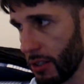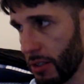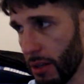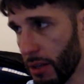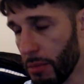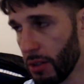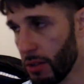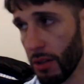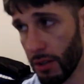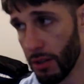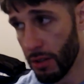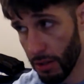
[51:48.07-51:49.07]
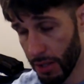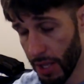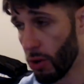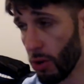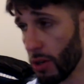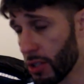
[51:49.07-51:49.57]
I mean, they
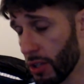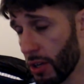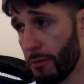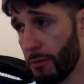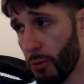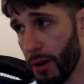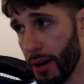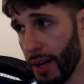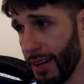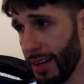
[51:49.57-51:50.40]
lost Leonard Fournette.